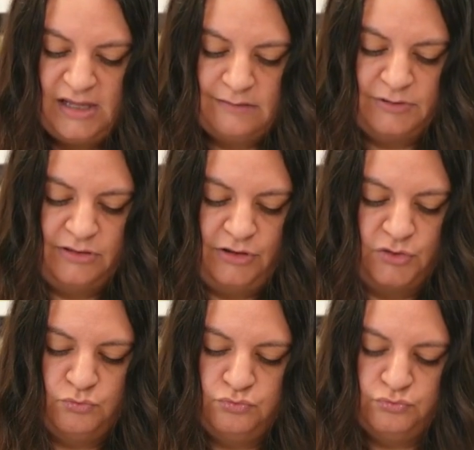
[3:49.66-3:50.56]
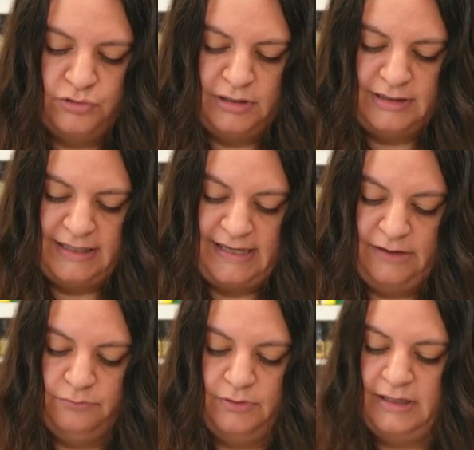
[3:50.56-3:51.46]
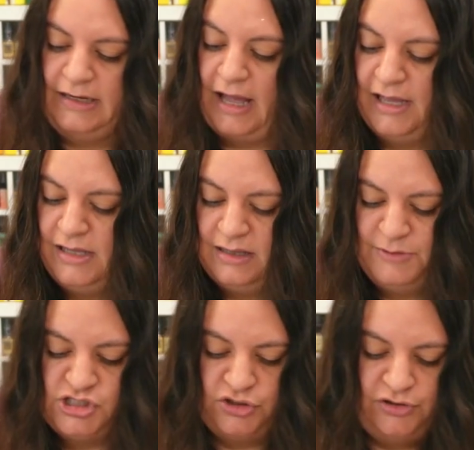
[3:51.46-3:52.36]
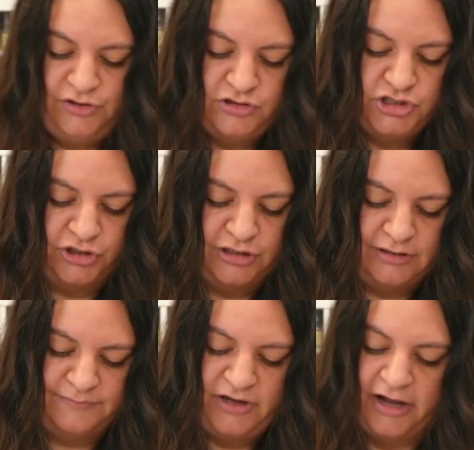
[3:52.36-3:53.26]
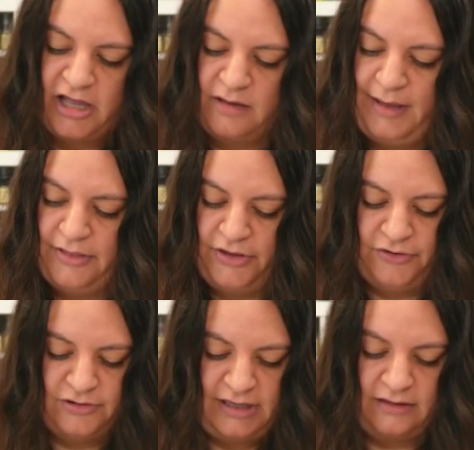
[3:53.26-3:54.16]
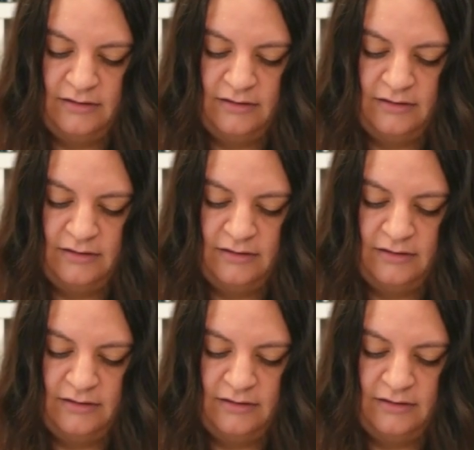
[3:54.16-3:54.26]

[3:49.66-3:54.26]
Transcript: would look really, really nice. Let me show you the journal I'm talking about though. Hold on.